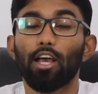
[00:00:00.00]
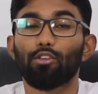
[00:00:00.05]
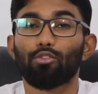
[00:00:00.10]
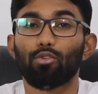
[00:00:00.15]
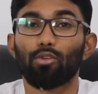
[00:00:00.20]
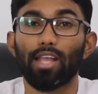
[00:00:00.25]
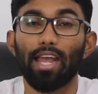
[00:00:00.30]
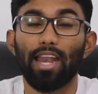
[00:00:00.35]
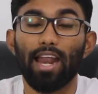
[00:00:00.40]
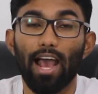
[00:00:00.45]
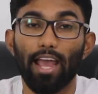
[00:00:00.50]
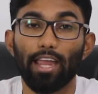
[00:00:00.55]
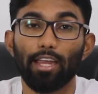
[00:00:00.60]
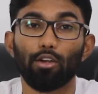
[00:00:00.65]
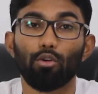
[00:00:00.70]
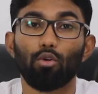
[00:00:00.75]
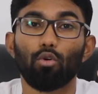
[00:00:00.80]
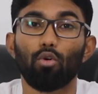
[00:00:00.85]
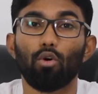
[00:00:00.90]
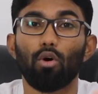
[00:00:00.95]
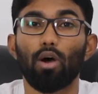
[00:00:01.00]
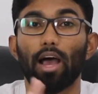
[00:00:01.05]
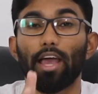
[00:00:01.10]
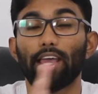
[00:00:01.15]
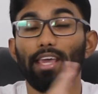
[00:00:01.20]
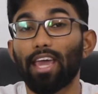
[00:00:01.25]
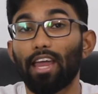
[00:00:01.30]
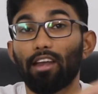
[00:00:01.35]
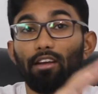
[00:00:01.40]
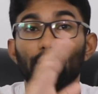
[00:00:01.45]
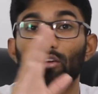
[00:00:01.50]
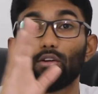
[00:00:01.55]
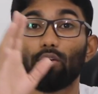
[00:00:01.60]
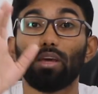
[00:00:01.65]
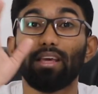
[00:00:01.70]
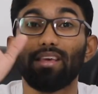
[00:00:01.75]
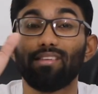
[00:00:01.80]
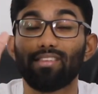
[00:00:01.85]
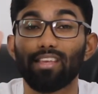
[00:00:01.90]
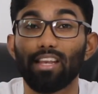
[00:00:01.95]
so that I know I can
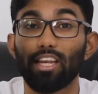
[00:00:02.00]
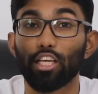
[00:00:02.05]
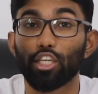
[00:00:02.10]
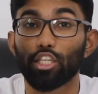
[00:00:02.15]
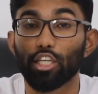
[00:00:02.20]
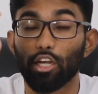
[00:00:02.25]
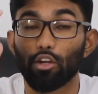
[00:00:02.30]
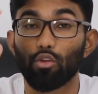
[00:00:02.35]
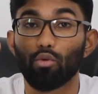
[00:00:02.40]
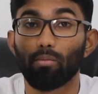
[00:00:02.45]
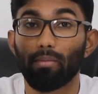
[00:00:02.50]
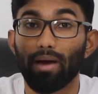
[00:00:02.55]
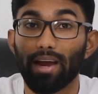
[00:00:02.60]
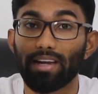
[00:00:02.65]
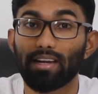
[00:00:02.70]
easily schedule my